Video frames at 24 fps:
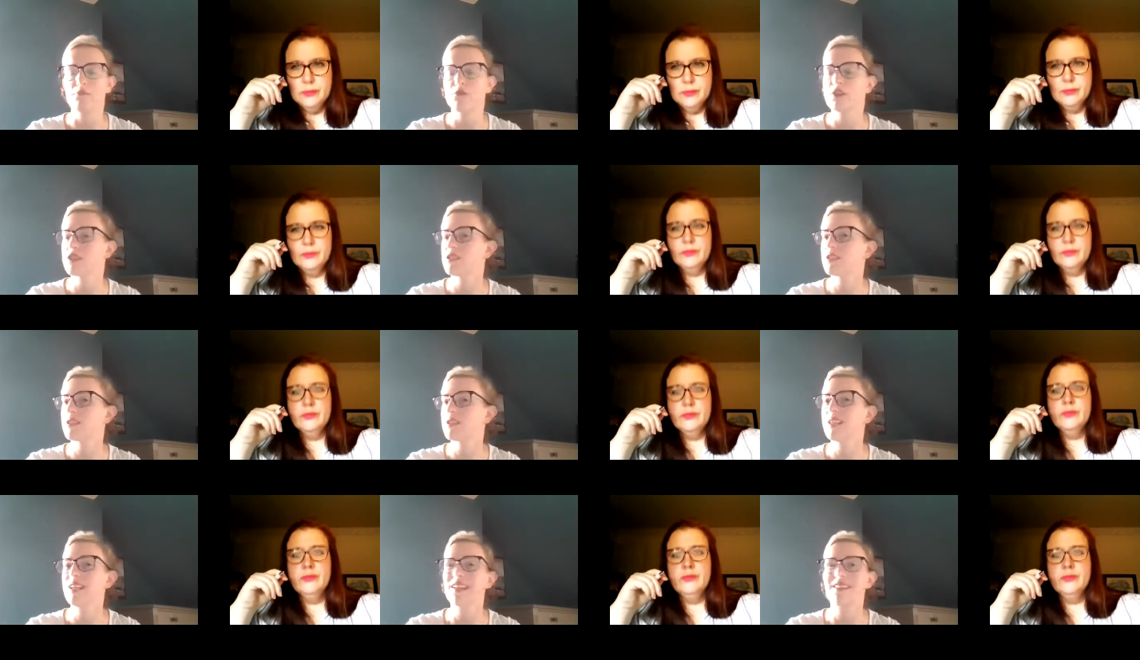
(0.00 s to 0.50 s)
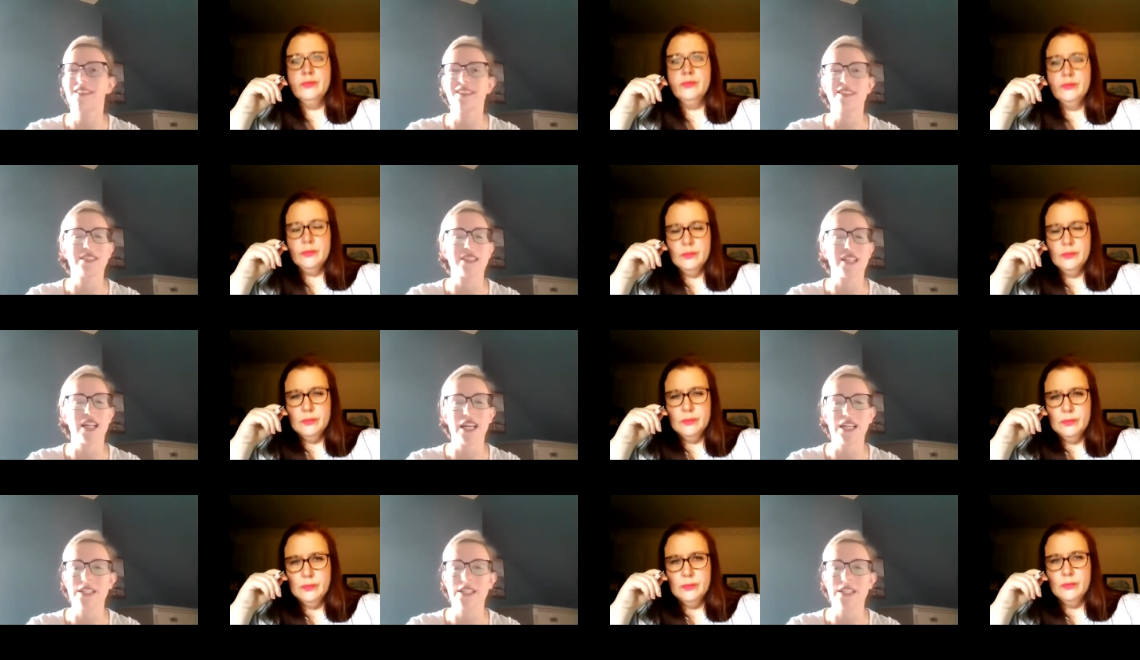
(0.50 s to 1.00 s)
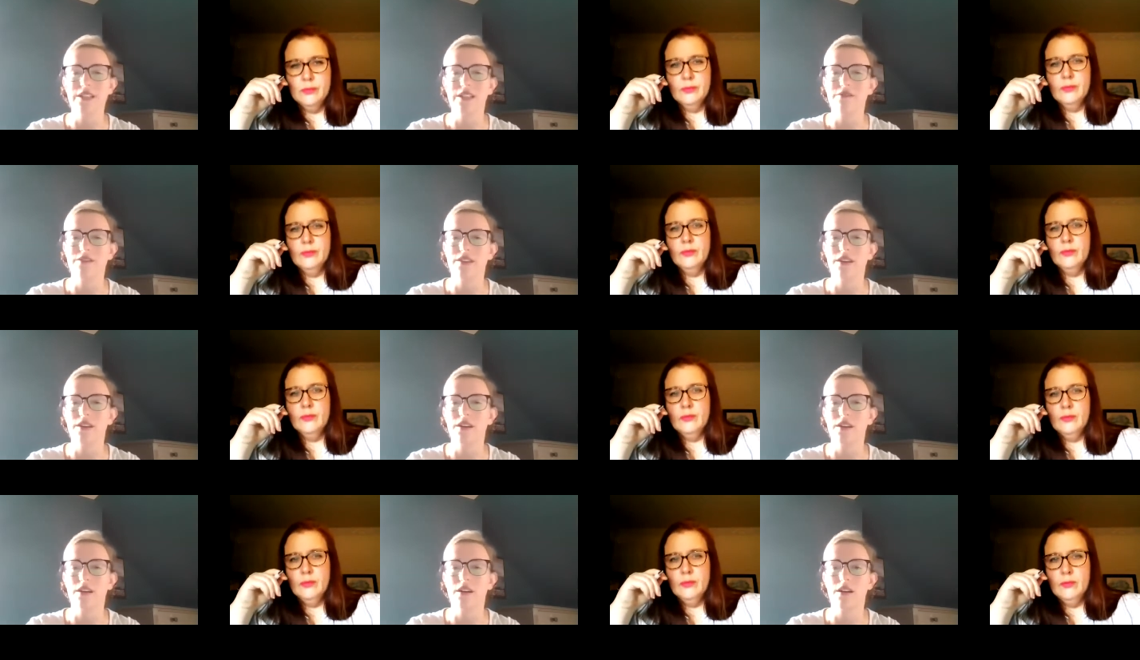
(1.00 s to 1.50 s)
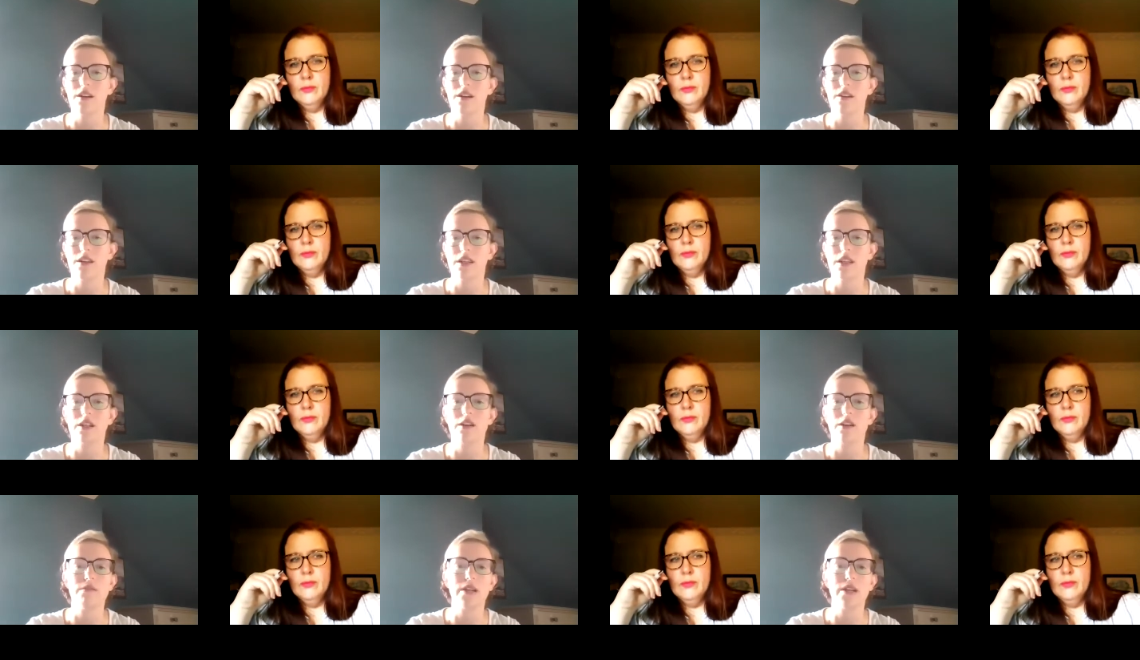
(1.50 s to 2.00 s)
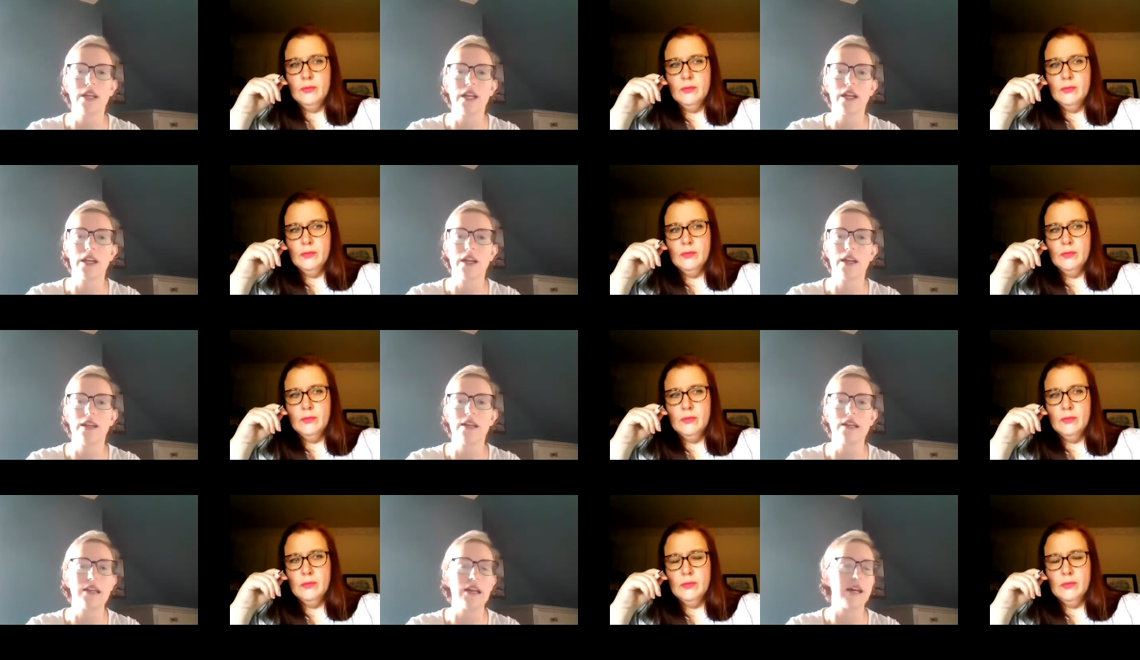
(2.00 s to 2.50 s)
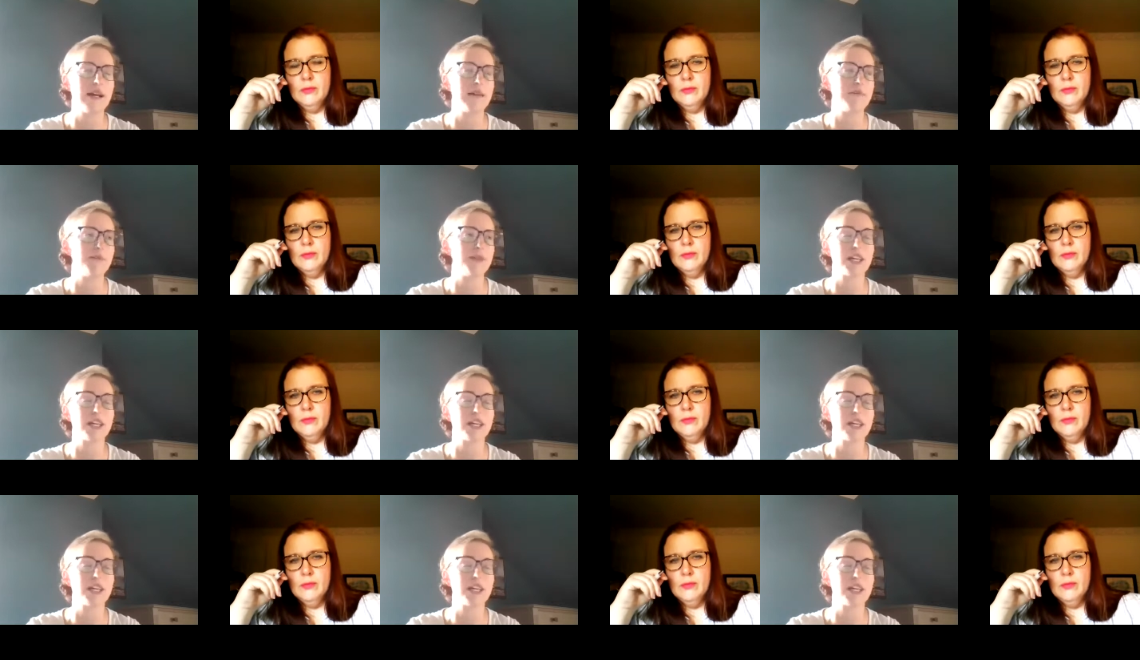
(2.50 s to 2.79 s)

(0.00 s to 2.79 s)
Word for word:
Speaker 1: um, just looking at the size of the, the unit,